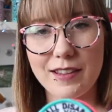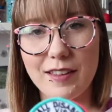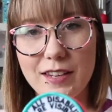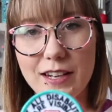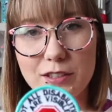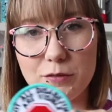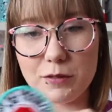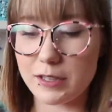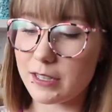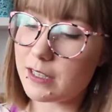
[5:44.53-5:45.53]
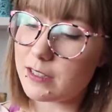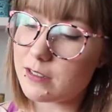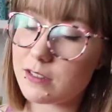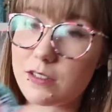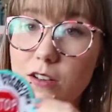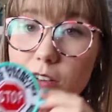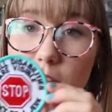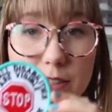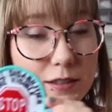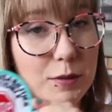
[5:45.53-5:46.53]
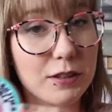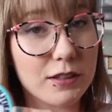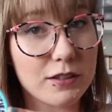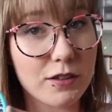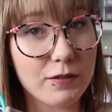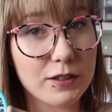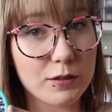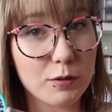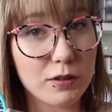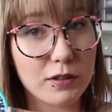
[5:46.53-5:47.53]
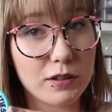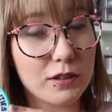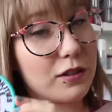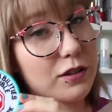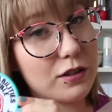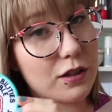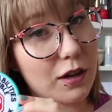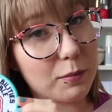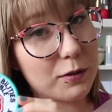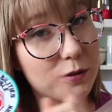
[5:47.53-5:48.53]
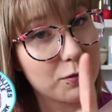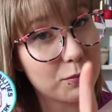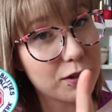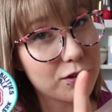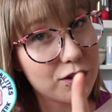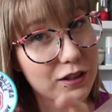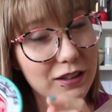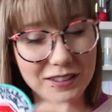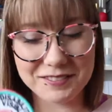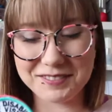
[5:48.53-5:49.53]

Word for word: And then the next one is Not All Disabilities Are Visible. Stop, don't be a jerk.